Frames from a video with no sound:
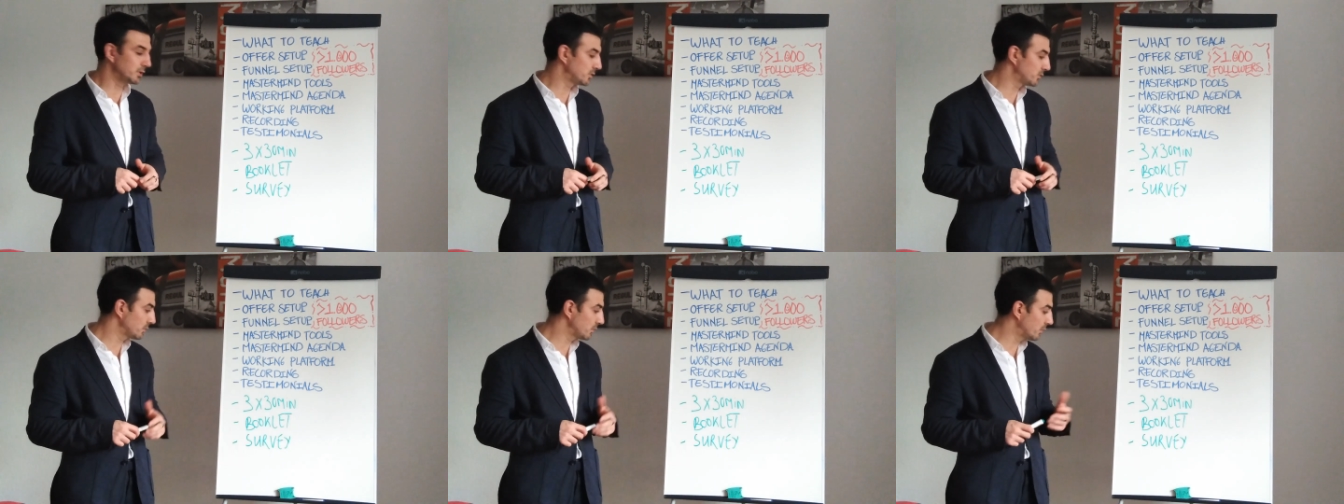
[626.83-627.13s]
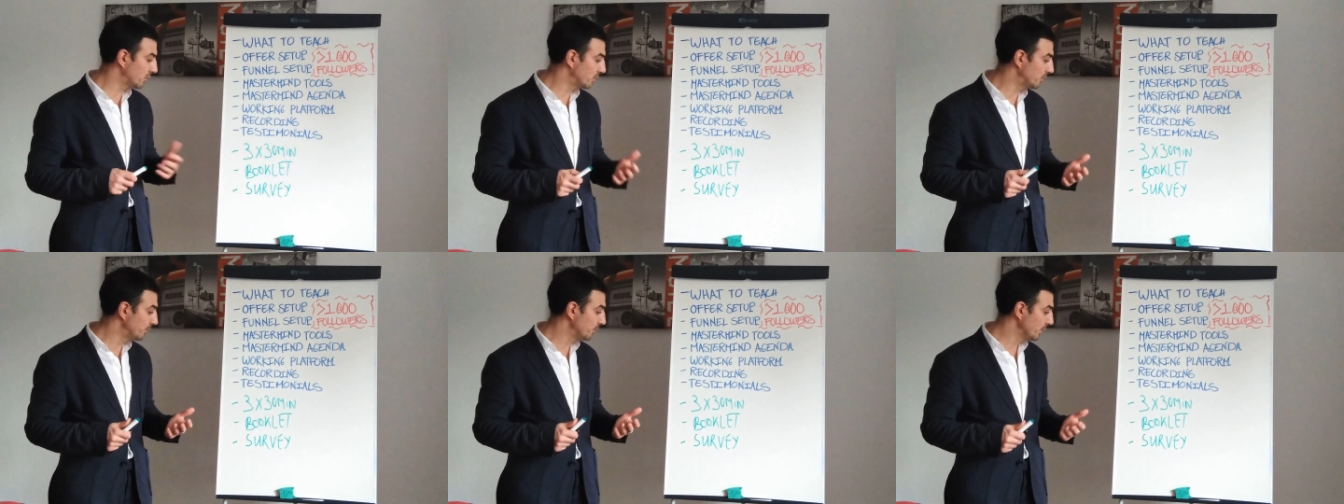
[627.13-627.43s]

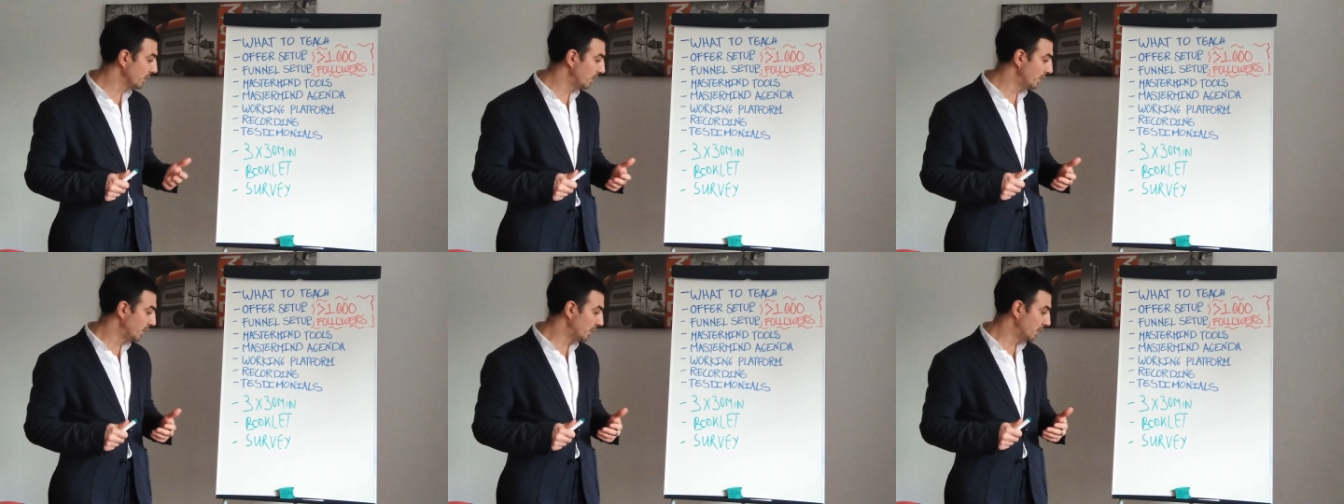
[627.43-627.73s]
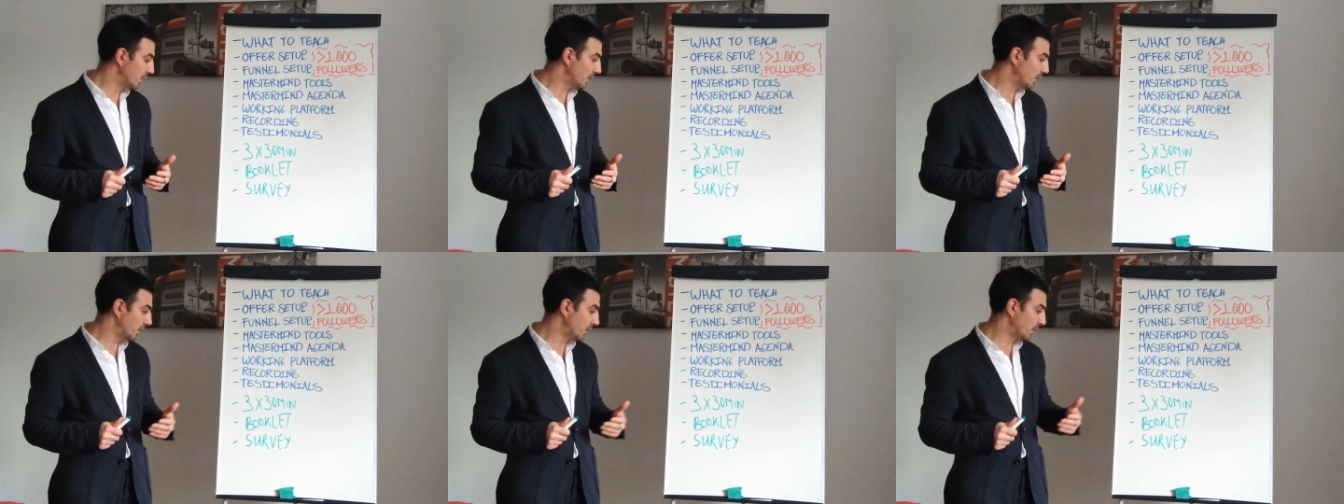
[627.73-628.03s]
So
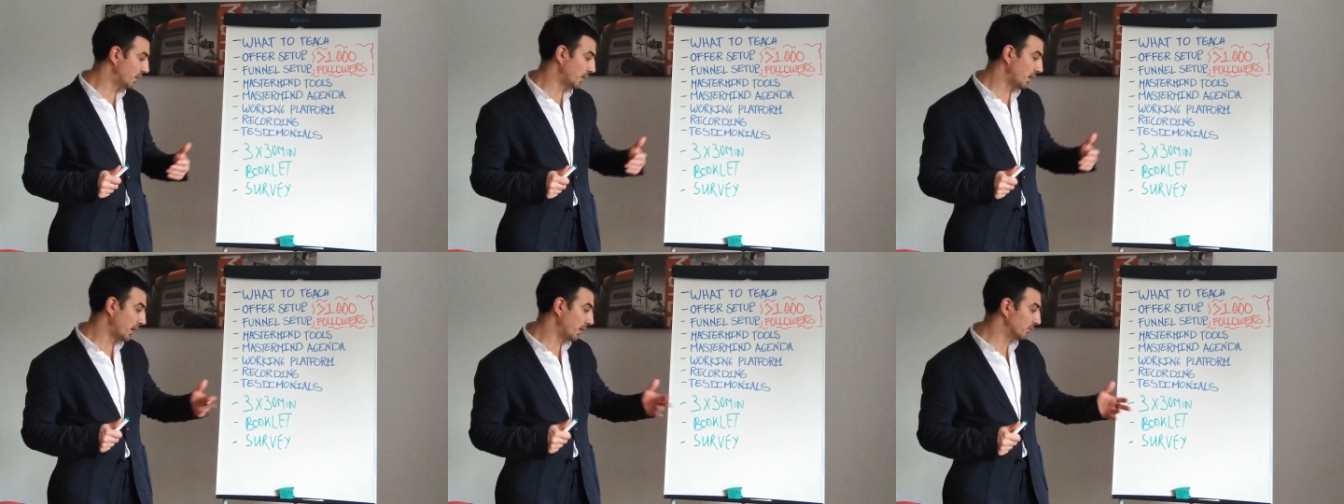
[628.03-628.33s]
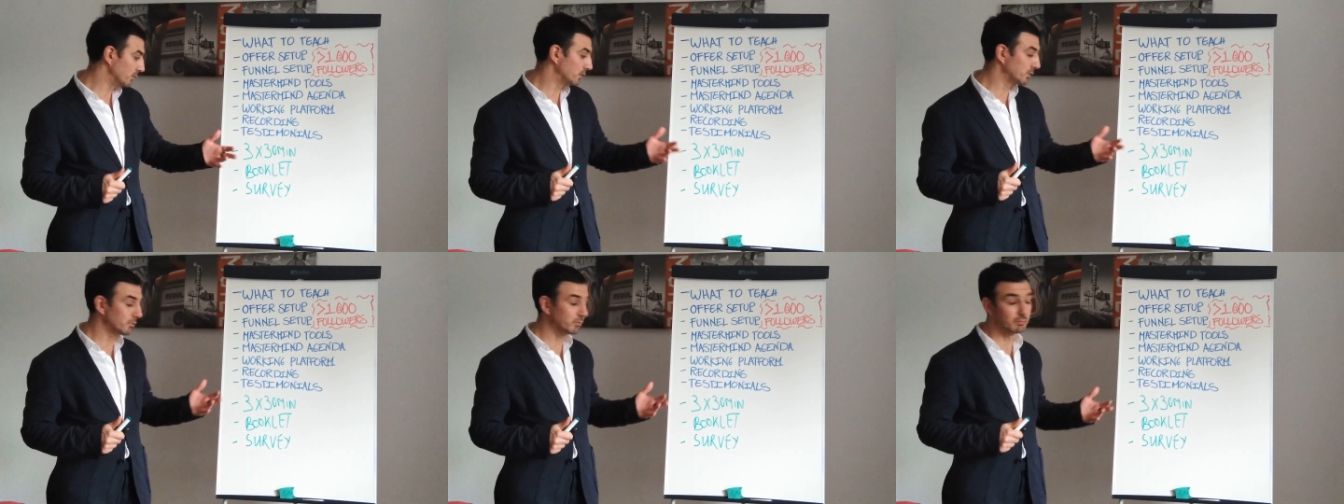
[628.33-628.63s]

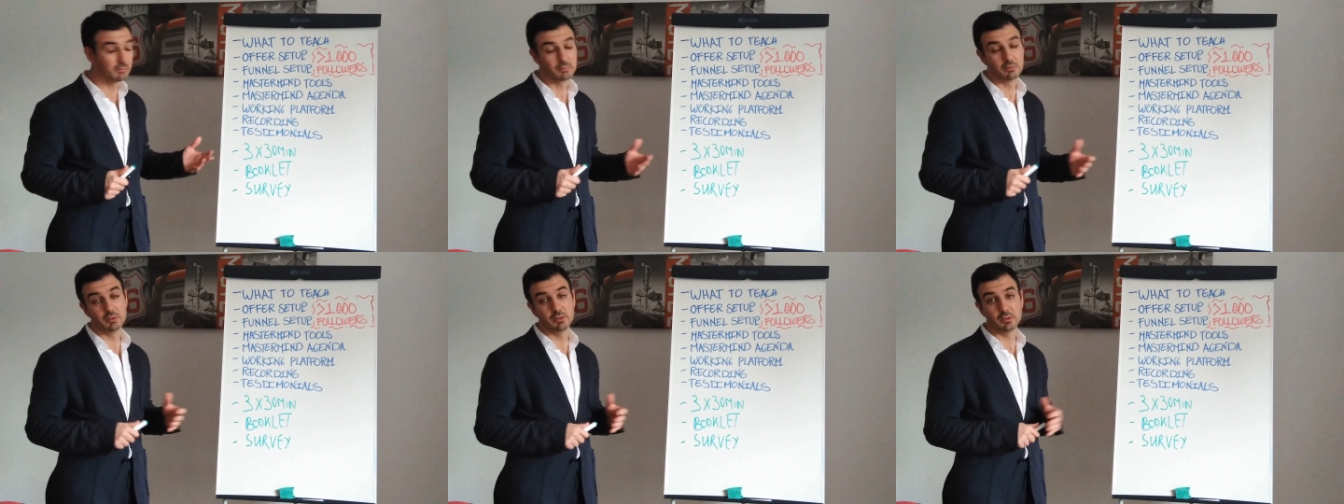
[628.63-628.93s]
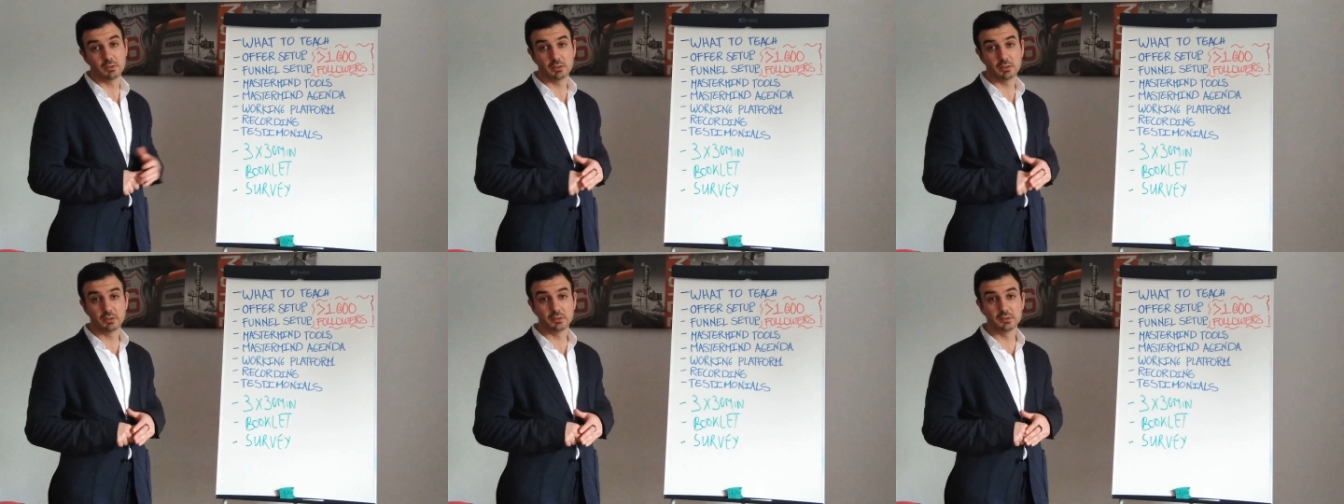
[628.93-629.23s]
I
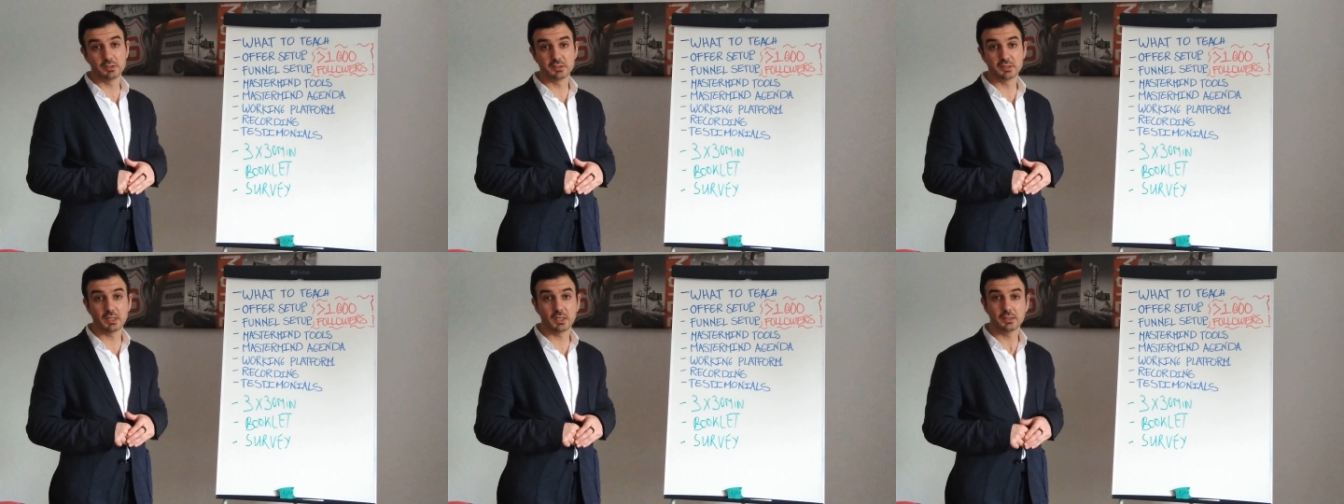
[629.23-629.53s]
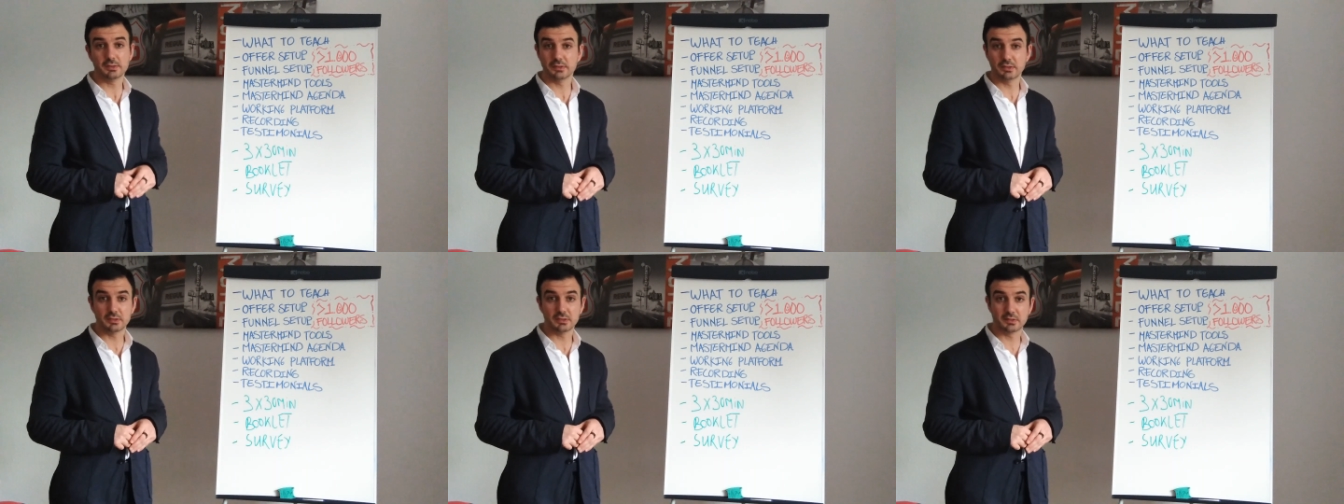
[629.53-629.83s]
will
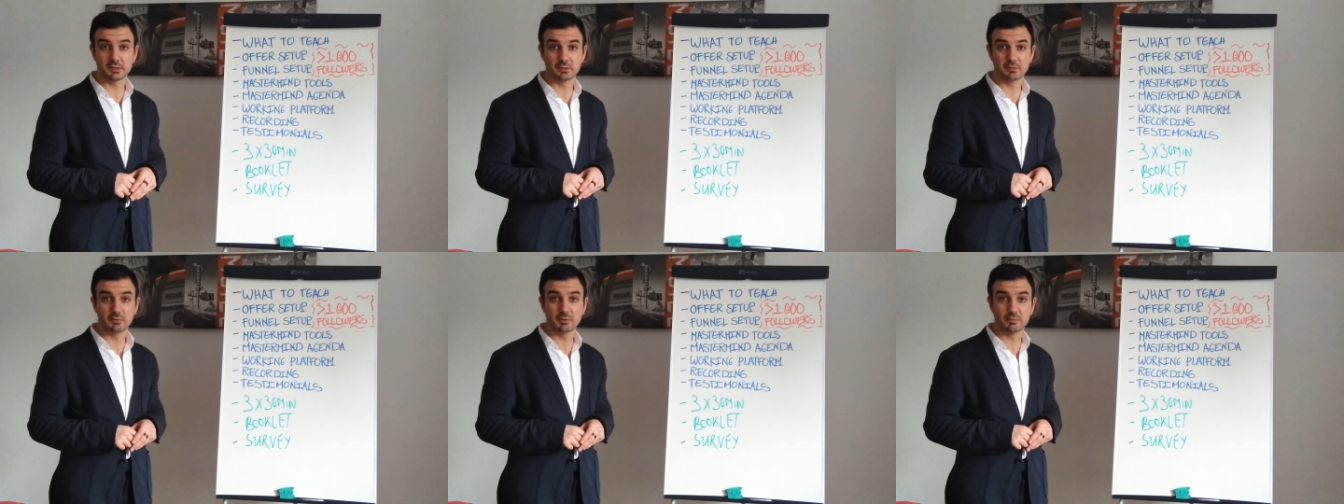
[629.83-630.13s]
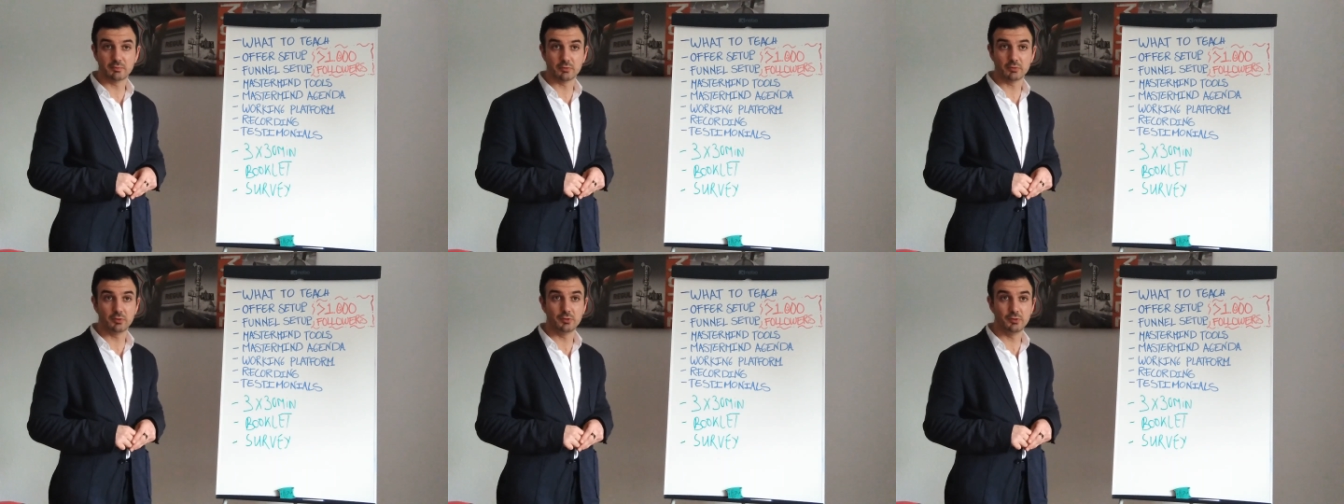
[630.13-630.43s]
design this survey
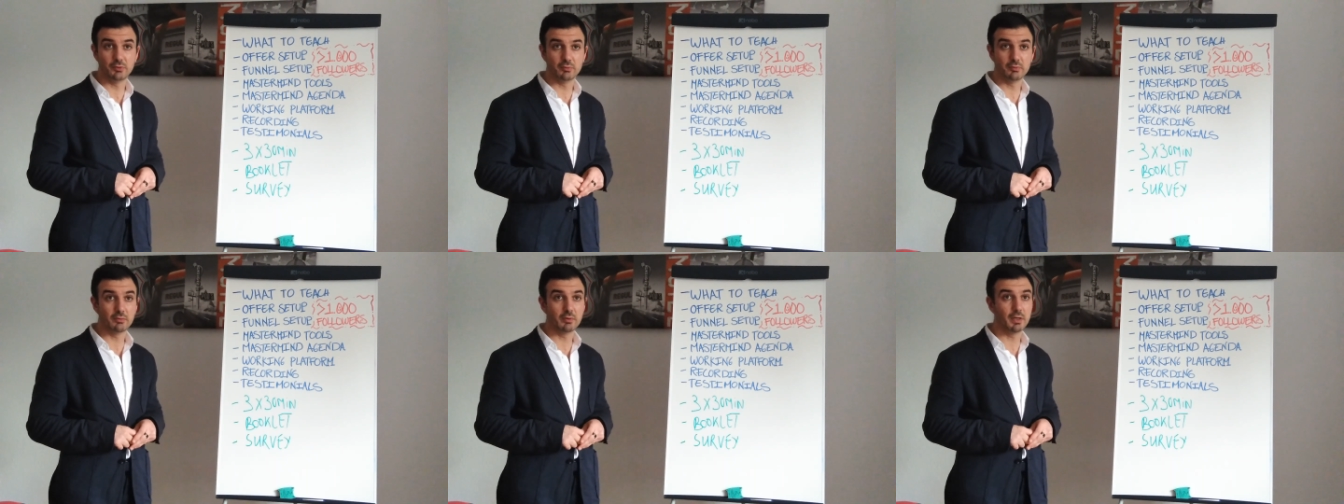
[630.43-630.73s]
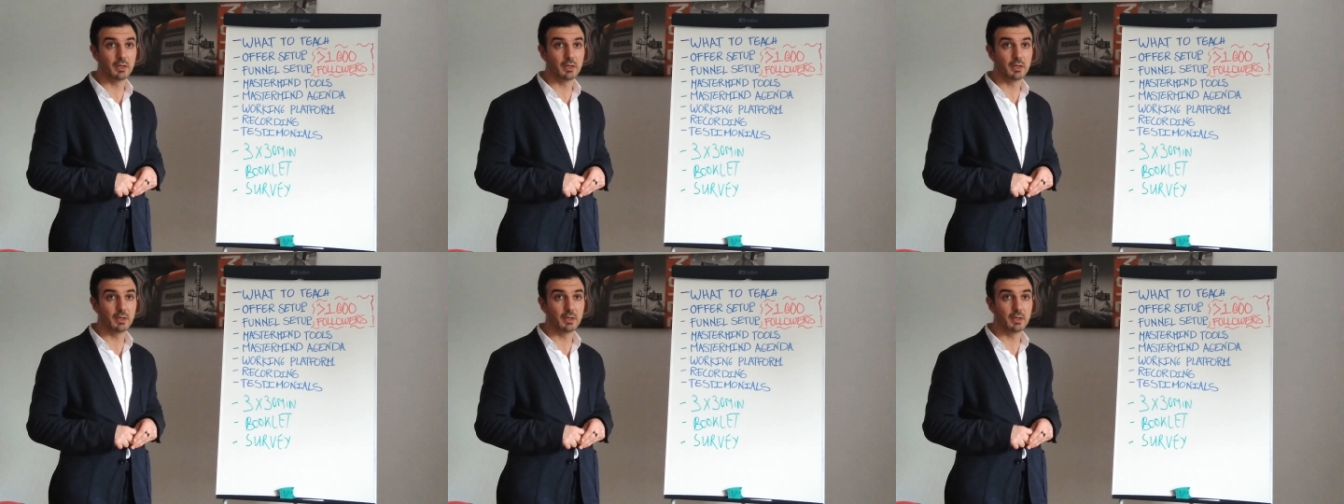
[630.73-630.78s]
for you,